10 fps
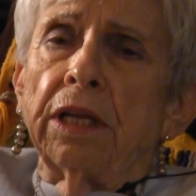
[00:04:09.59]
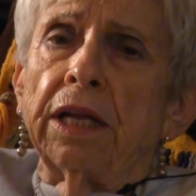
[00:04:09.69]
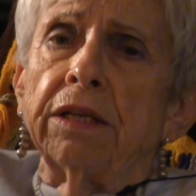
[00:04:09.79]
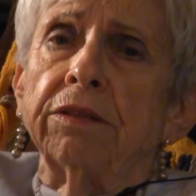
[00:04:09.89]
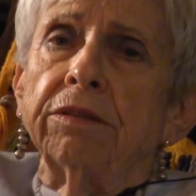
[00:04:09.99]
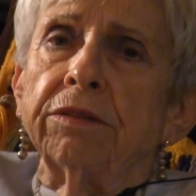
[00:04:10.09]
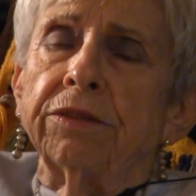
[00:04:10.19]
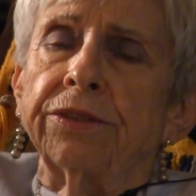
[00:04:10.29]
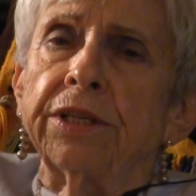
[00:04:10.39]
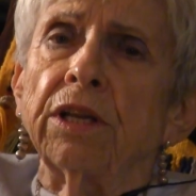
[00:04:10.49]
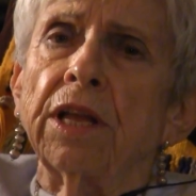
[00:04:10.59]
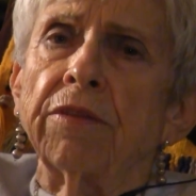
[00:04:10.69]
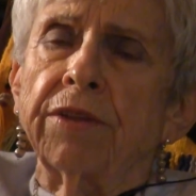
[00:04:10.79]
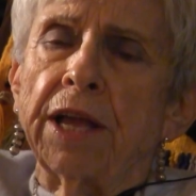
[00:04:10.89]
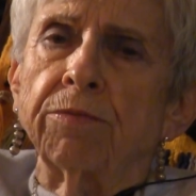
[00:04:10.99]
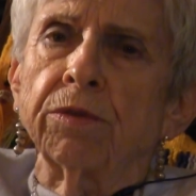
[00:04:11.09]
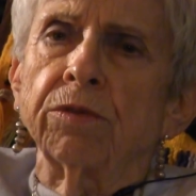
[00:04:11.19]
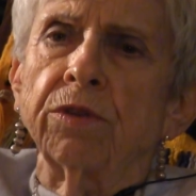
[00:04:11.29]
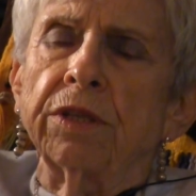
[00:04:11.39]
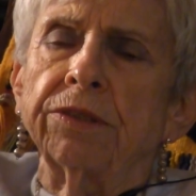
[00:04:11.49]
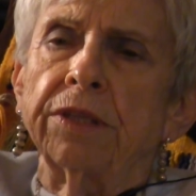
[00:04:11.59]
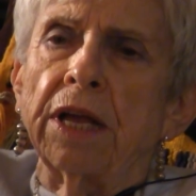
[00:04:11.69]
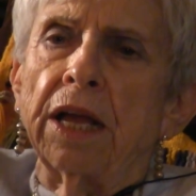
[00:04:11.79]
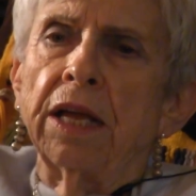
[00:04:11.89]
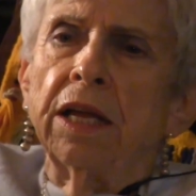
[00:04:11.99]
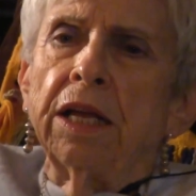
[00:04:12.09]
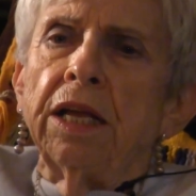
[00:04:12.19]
and still have kept them to this day.